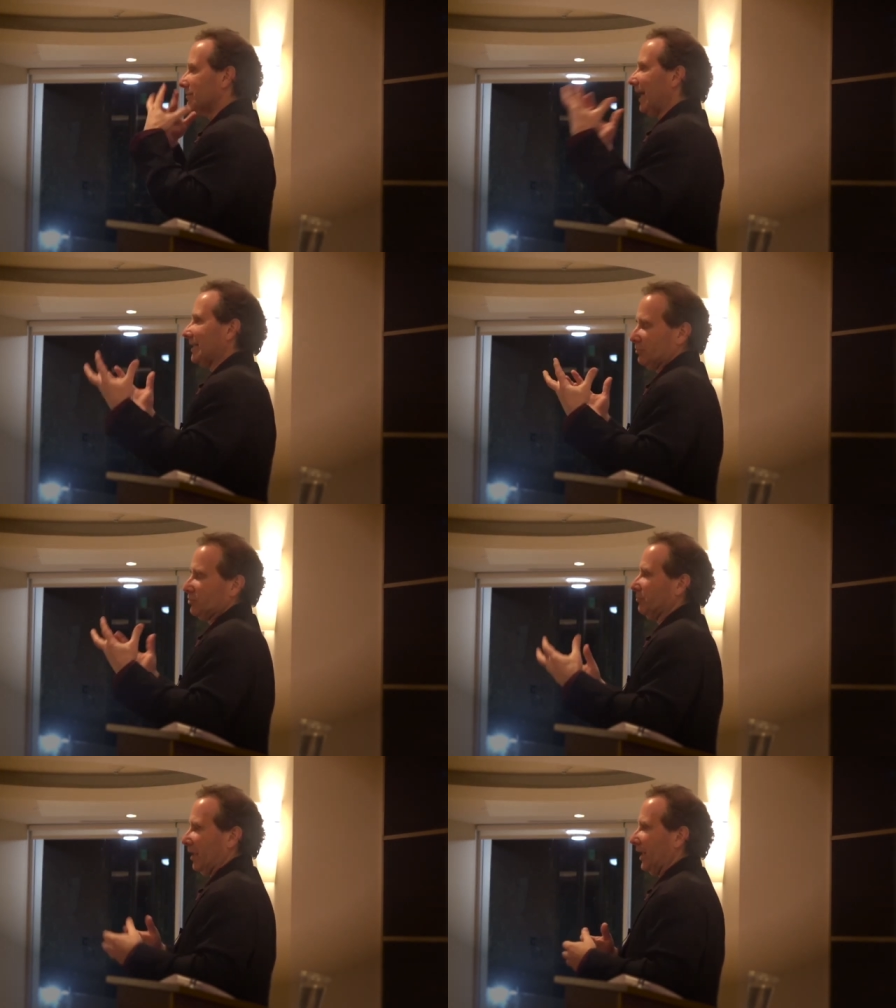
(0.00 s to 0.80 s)
That's
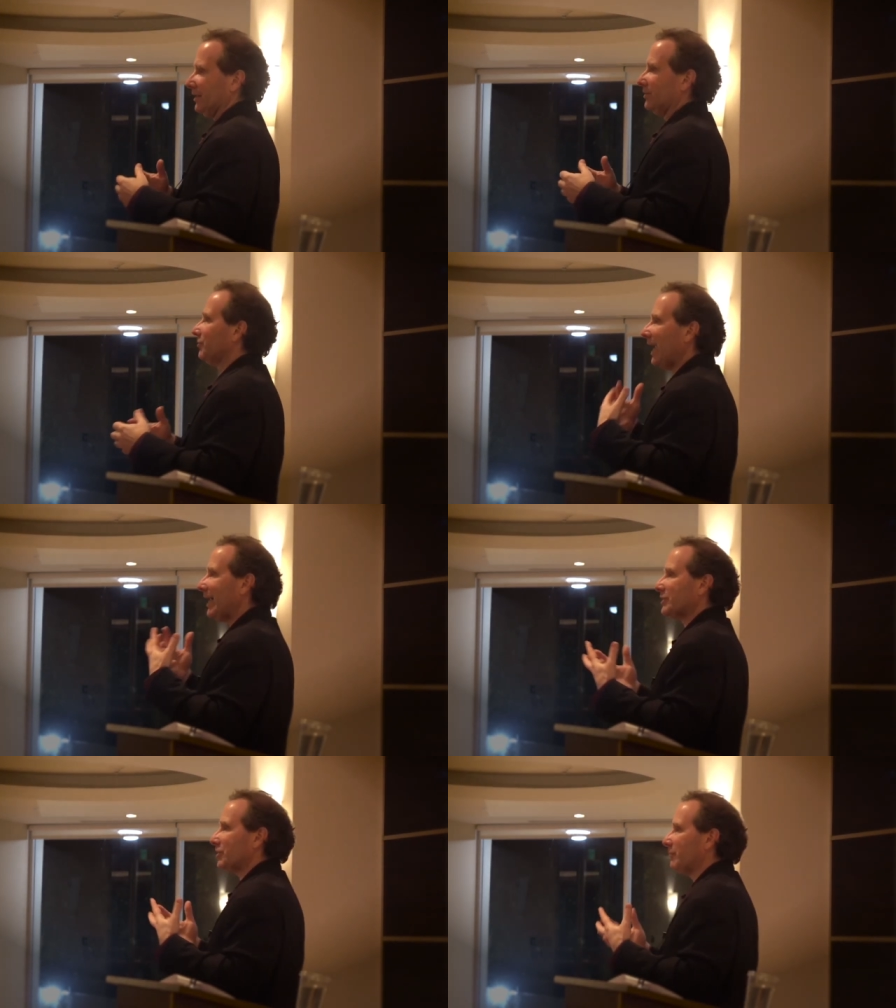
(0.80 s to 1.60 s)
what you're buying. You're
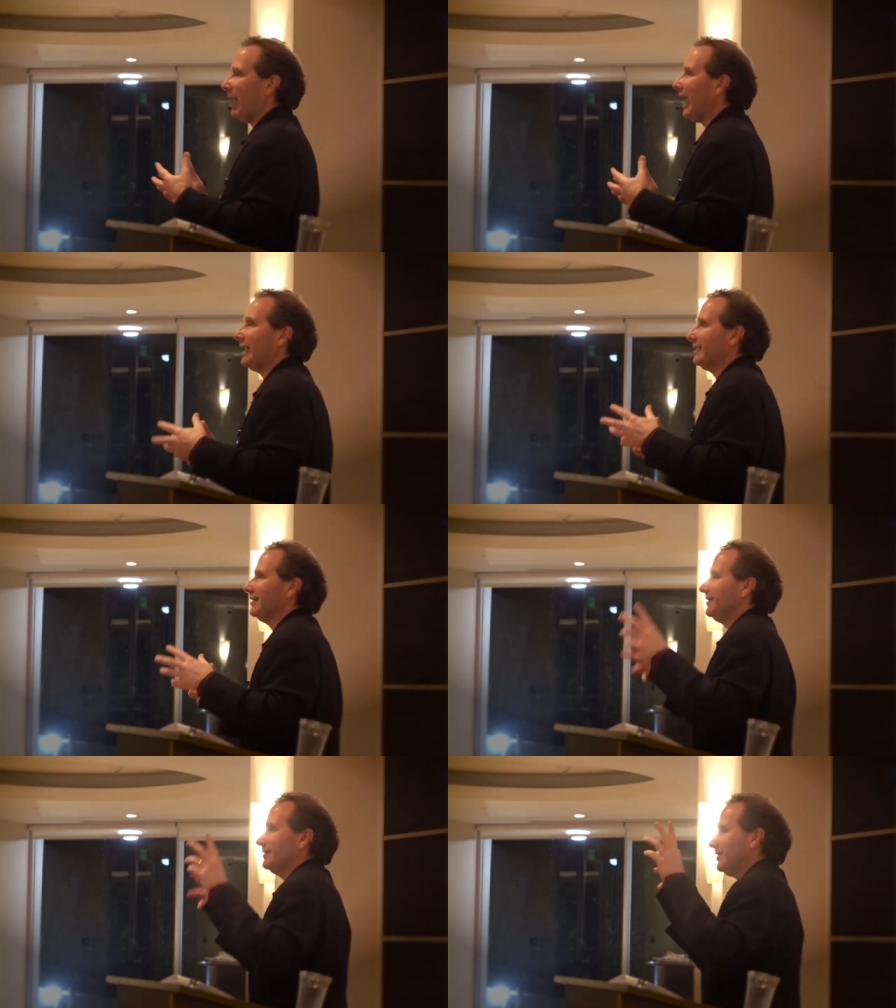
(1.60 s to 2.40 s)
not actually
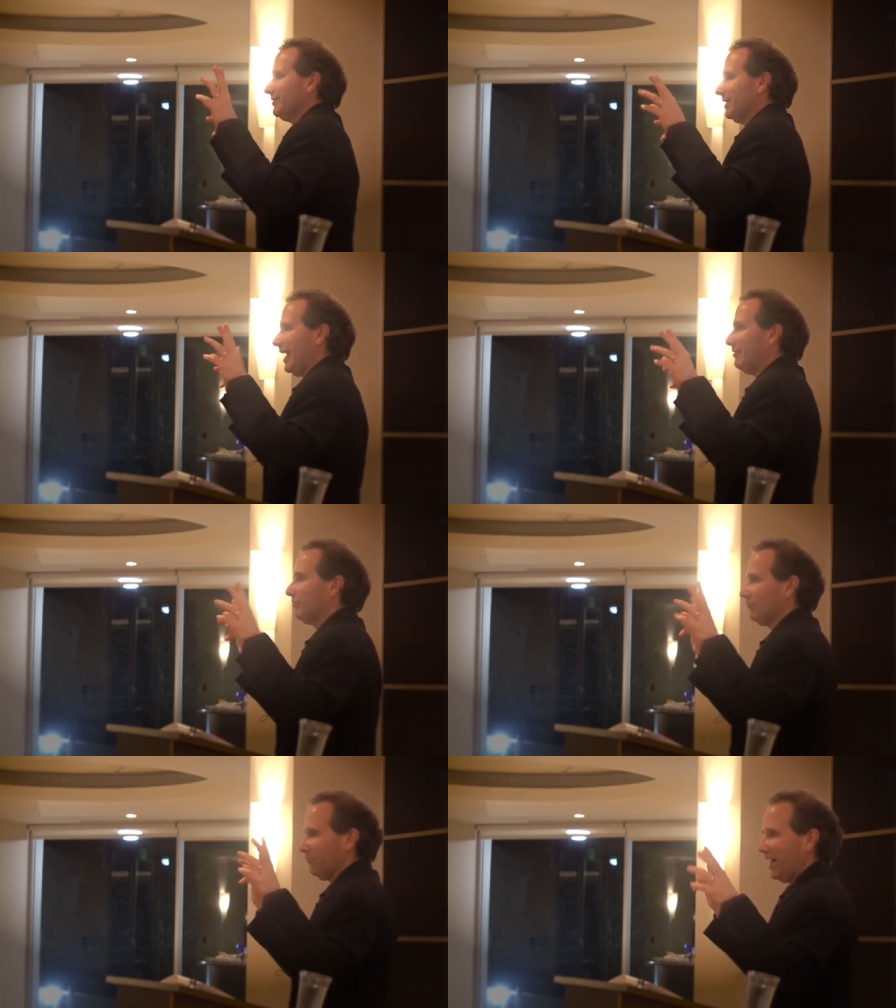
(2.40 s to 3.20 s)
buying their
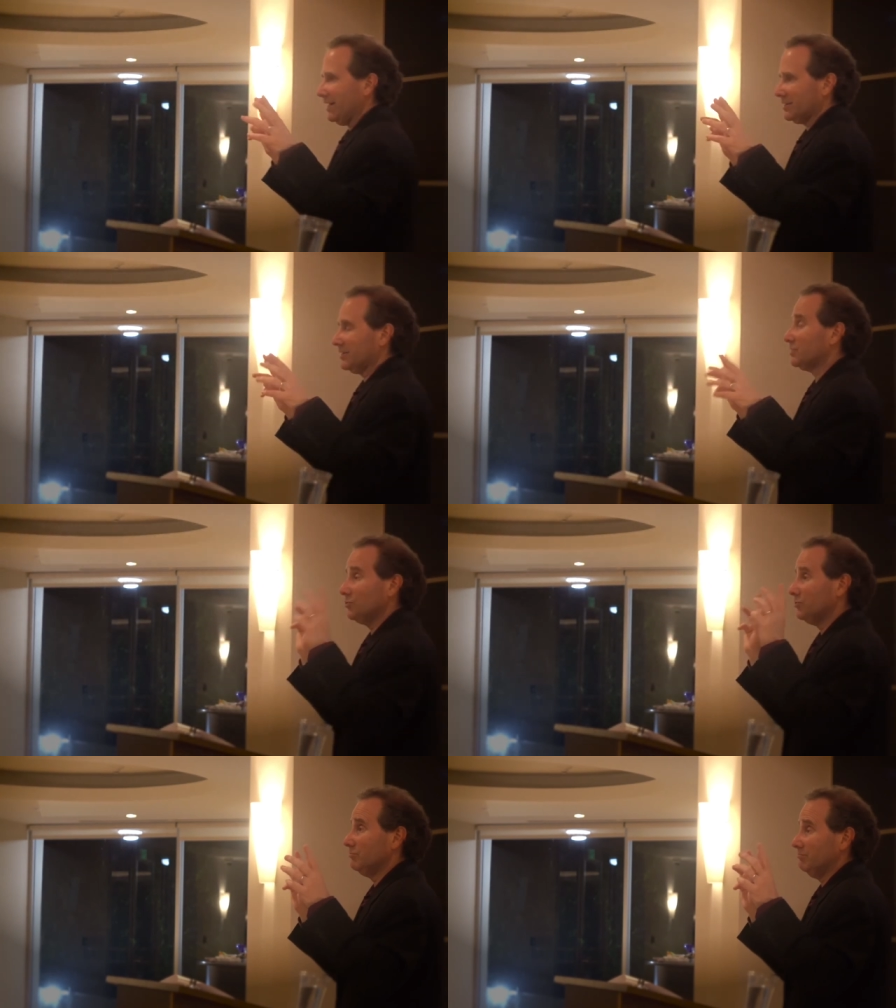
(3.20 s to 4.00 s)
life rights,
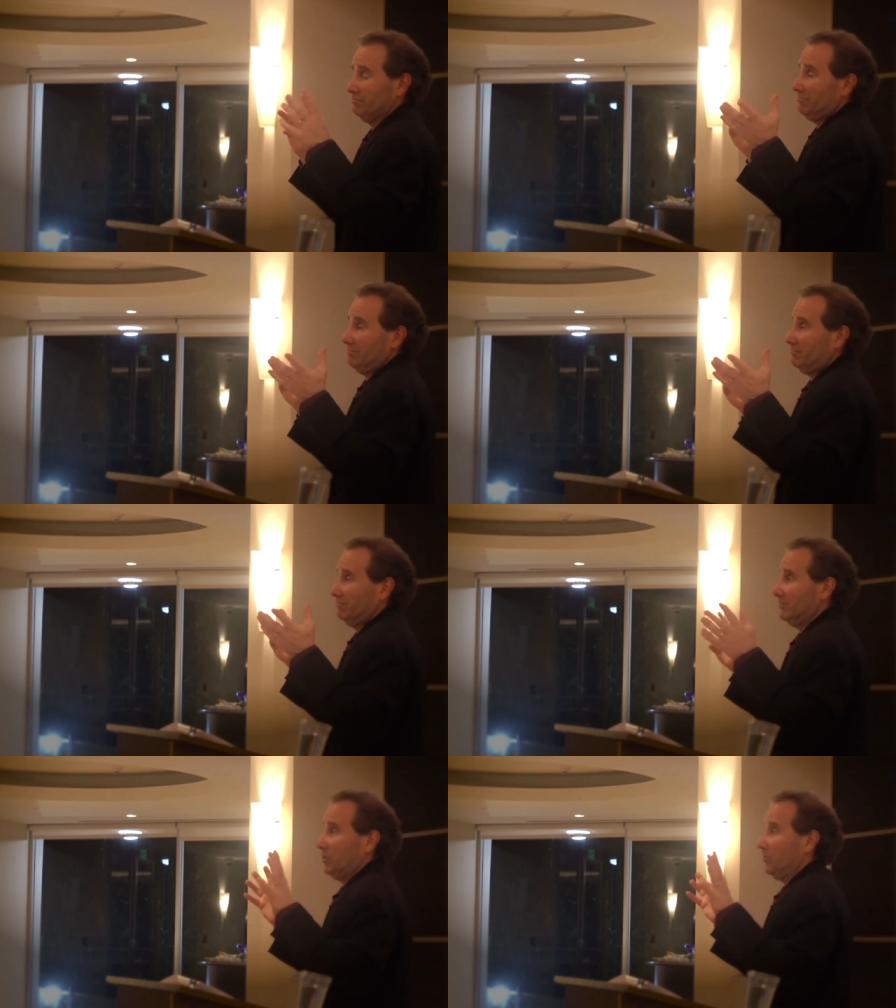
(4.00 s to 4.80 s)
because you,
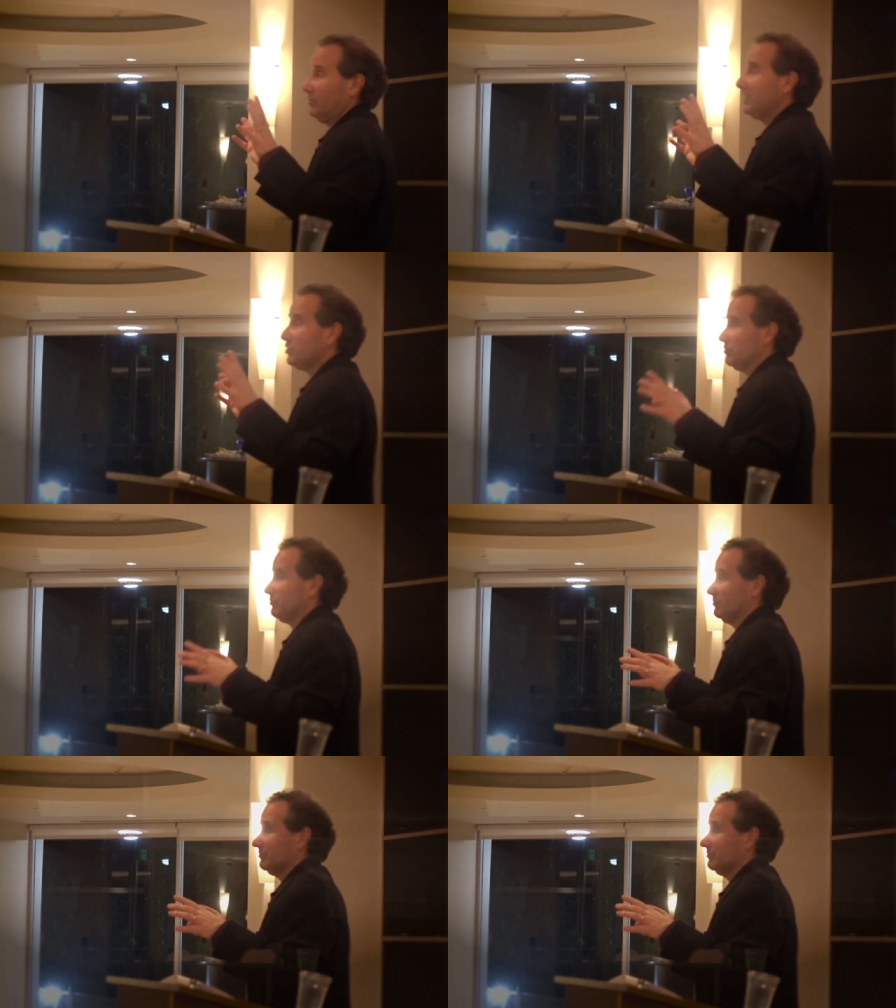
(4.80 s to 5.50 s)
you don't need to.